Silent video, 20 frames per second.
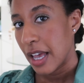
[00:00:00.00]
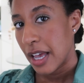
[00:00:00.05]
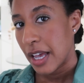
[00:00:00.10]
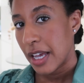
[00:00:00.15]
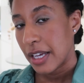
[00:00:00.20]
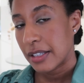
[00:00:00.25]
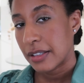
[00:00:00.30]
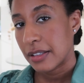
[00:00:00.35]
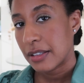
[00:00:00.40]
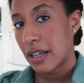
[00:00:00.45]

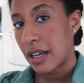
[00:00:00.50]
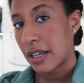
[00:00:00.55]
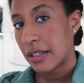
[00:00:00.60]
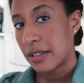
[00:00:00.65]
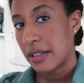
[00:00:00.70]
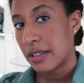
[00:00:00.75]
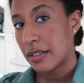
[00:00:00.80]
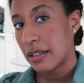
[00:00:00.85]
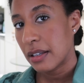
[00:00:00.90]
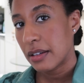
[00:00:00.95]
And I
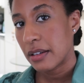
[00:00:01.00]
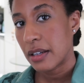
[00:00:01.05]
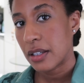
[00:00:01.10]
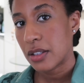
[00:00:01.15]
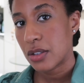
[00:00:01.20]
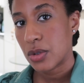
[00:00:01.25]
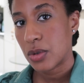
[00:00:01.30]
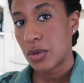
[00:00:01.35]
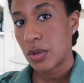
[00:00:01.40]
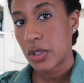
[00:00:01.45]
think they're
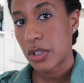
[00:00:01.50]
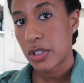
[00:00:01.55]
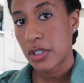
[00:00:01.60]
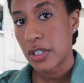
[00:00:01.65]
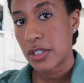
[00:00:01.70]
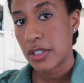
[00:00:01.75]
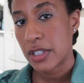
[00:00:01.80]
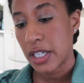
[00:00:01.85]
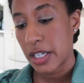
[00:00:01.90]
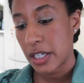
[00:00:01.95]
not too
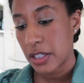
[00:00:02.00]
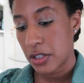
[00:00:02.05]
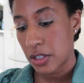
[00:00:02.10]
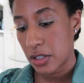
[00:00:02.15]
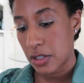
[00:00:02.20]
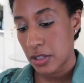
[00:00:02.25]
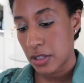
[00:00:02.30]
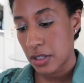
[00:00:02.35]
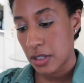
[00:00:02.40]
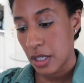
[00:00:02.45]

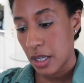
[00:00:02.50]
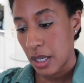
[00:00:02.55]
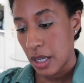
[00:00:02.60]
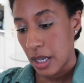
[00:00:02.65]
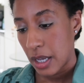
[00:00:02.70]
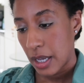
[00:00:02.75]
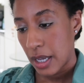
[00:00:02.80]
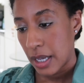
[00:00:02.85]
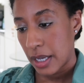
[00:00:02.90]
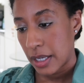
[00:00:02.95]
ostentatious.
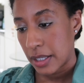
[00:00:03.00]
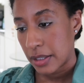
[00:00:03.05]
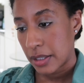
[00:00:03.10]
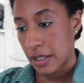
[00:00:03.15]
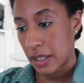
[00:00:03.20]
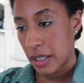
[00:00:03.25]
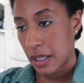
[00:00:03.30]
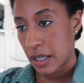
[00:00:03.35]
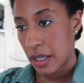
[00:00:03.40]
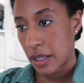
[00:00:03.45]

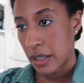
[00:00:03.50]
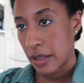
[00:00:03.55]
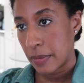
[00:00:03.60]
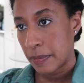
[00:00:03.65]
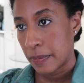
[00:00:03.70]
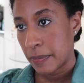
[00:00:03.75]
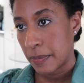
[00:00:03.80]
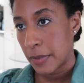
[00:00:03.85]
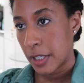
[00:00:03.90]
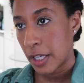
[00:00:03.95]

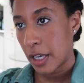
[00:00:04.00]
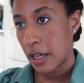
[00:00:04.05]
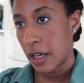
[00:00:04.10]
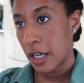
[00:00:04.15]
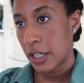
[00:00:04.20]
And yeah,